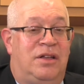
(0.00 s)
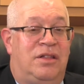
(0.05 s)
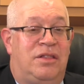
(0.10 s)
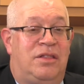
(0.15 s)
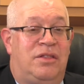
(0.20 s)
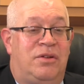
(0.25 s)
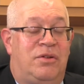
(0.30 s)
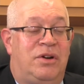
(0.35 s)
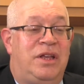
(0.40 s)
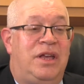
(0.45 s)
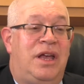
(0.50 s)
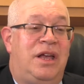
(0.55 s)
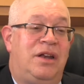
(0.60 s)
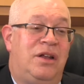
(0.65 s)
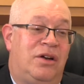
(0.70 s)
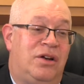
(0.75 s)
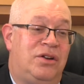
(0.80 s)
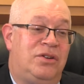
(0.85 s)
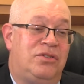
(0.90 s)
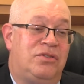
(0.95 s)

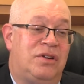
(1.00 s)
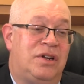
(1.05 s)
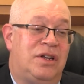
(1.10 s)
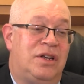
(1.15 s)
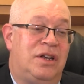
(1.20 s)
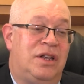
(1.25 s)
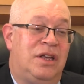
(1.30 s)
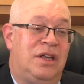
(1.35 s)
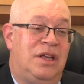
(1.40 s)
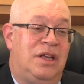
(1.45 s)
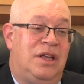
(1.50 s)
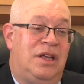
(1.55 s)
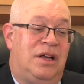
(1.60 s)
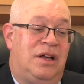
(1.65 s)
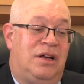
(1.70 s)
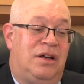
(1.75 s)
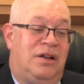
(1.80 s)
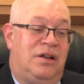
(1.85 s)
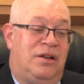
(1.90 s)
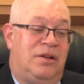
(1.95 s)
3,800
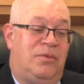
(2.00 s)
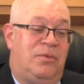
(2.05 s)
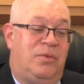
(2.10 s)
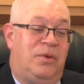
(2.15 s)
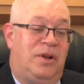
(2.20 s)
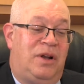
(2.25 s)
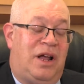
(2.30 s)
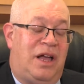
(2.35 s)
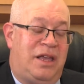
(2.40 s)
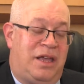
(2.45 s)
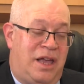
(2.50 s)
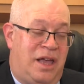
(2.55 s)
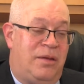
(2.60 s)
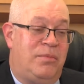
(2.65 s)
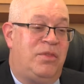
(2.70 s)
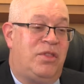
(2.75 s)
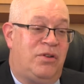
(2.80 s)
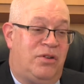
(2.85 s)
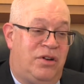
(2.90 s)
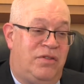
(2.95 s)
when I
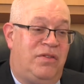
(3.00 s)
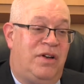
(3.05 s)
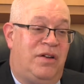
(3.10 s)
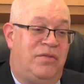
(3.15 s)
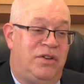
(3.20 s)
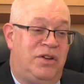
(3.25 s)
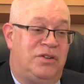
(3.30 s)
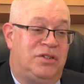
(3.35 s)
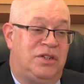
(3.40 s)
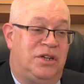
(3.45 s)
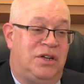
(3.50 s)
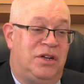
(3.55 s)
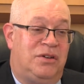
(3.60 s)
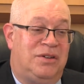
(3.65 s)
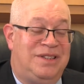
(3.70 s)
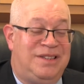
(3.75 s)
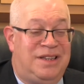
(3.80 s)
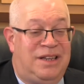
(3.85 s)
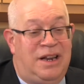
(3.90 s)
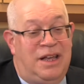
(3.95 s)
came 35 years
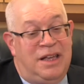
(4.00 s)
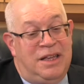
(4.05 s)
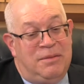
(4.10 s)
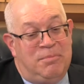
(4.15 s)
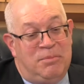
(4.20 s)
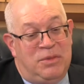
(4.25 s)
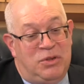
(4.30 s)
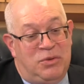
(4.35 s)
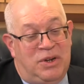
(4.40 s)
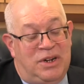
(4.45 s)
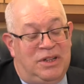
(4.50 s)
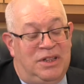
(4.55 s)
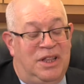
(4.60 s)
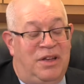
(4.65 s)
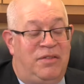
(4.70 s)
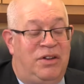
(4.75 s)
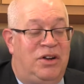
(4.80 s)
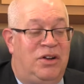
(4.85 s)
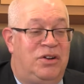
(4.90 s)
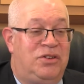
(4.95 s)
ago, and today between
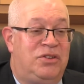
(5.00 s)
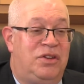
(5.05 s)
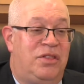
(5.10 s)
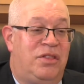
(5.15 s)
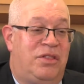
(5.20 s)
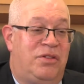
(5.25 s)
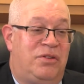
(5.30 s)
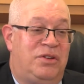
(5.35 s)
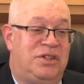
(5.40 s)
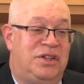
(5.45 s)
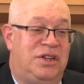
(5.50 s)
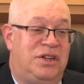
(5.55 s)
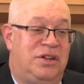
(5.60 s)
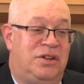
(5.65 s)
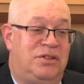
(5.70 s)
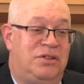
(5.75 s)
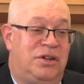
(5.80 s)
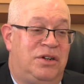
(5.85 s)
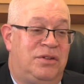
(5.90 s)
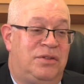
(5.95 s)
1,100 and
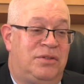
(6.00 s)
1,300.